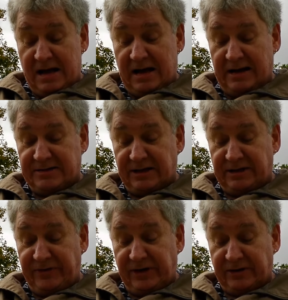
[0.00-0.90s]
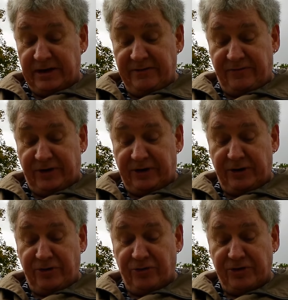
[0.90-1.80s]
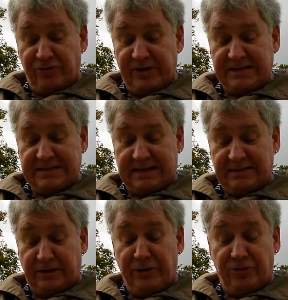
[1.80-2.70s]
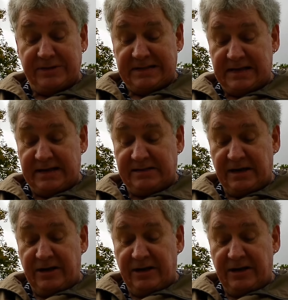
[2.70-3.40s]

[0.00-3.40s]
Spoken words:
and significantly, for an unknown reason at an unknown date,